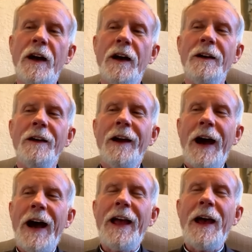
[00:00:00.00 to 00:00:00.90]
Uh,
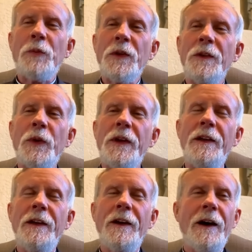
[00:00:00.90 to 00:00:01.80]
I happen to
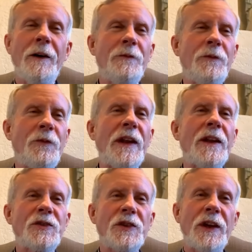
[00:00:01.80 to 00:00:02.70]
be uh,
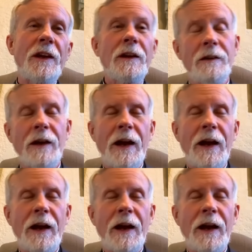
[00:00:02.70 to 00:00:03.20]
finishing.